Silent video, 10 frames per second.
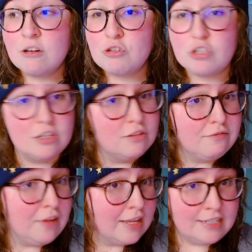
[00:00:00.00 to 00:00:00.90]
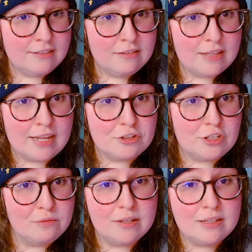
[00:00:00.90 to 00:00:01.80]
she'll find that
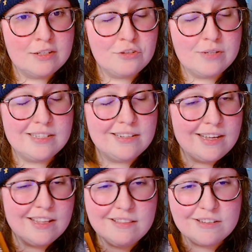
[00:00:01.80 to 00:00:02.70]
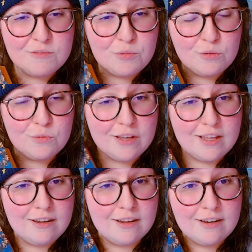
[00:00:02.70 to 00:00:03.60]
she really enjoys it and this book will
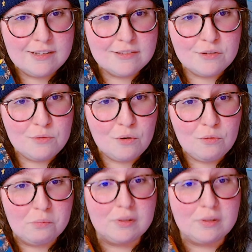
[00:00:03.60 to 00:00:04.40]
get a nice new home.